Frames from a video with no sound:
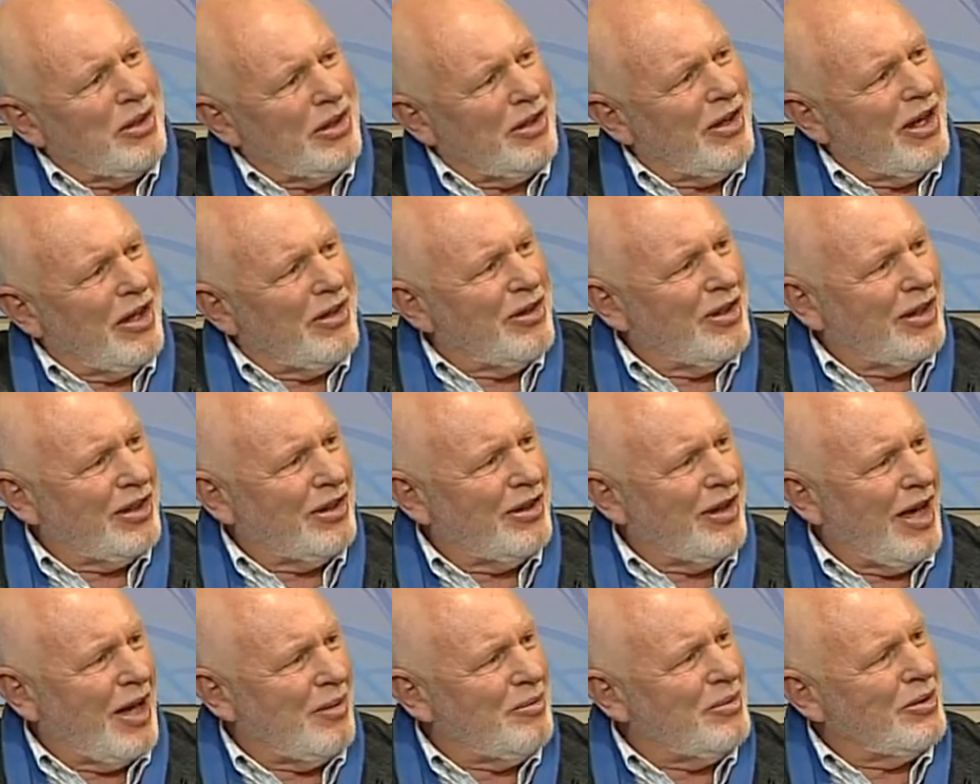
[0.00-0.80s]
it, I
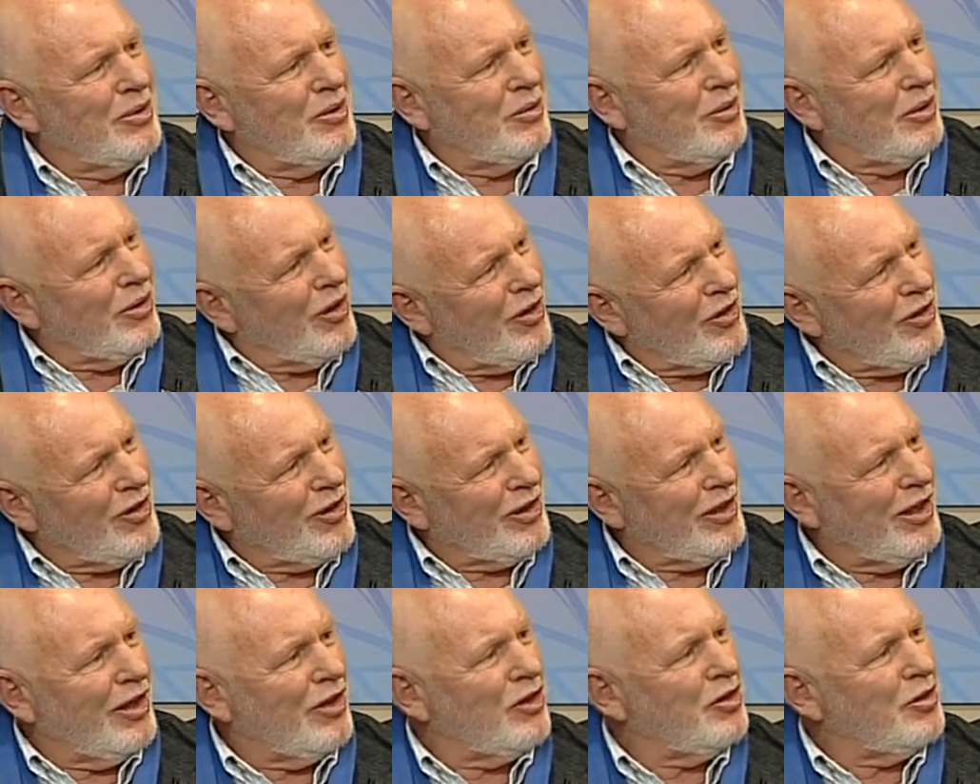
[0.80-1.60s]
think, happened to a lot of
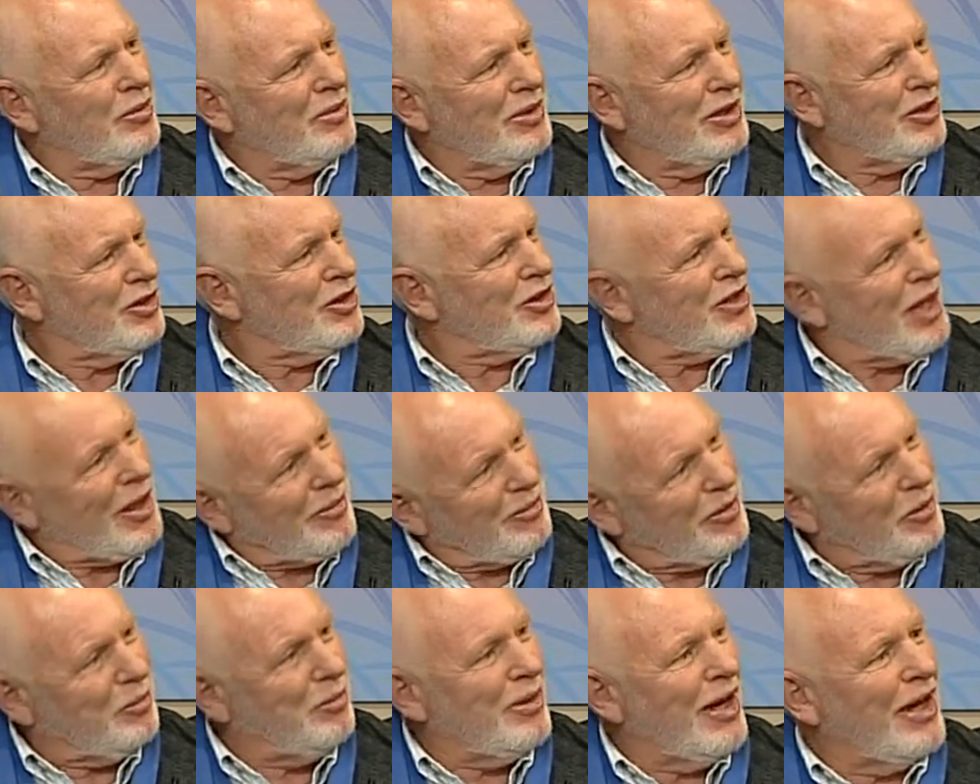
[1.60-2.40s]
the country. But it just
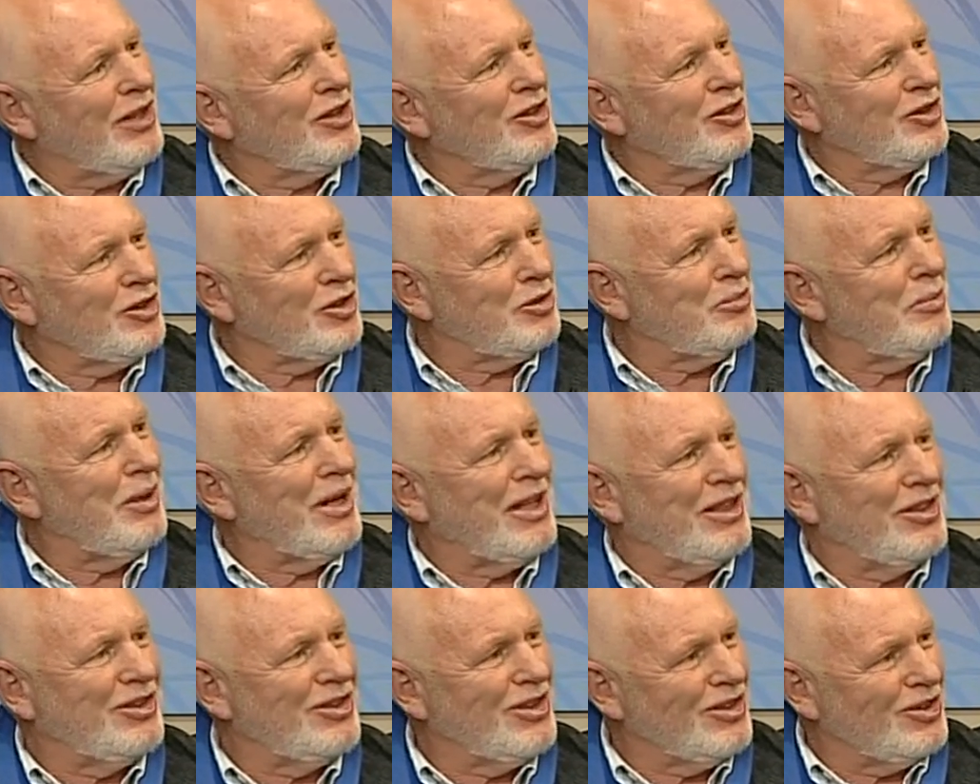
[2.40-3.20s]
happened to Brighton in
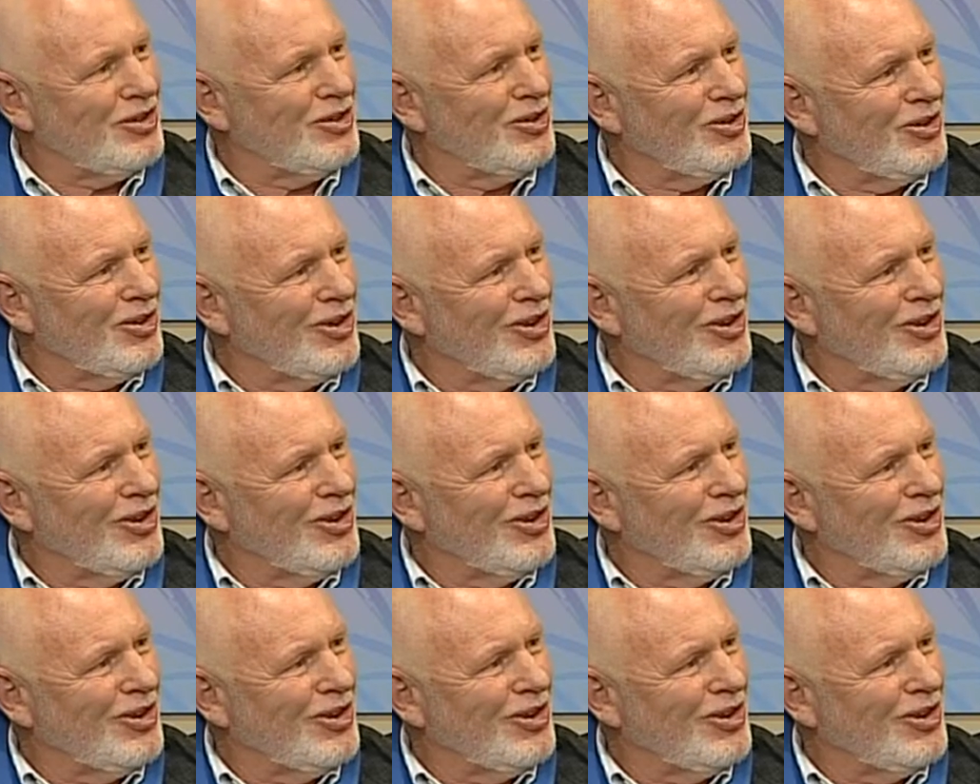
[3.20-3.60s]
spades, that's all.